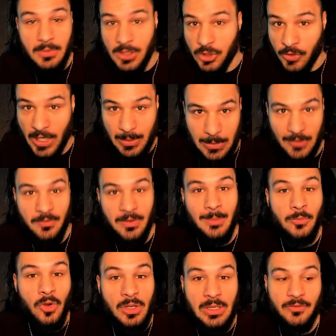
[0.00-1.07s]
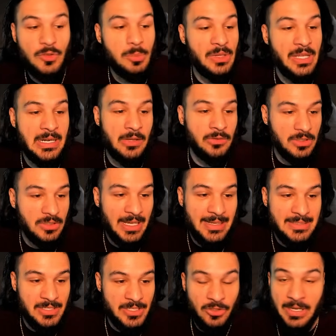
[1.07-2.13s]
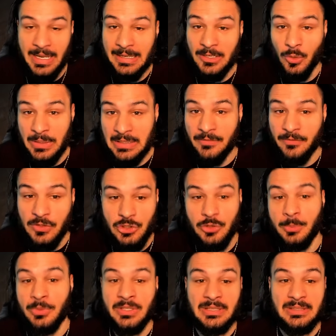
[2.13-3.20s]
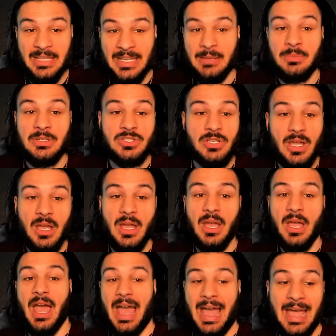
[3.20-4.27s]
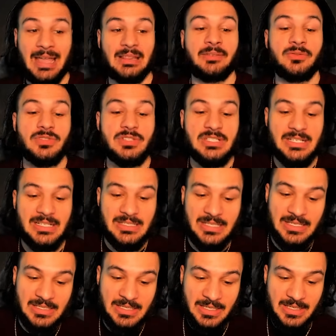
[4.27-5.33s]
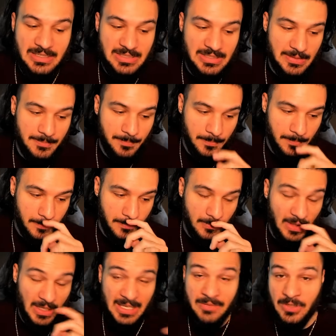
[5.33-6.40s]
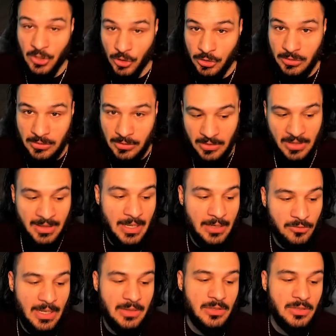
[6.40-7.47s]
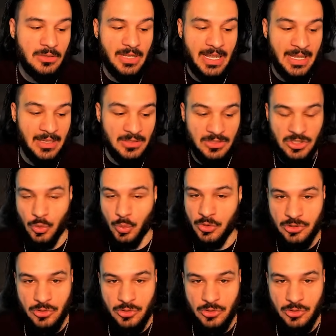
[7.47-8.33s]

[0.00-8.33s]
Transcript: Correct me if I'm wrong if you play another class and you're AoEing for 2 million damage at level 66. Even earlier than that, rather, and you were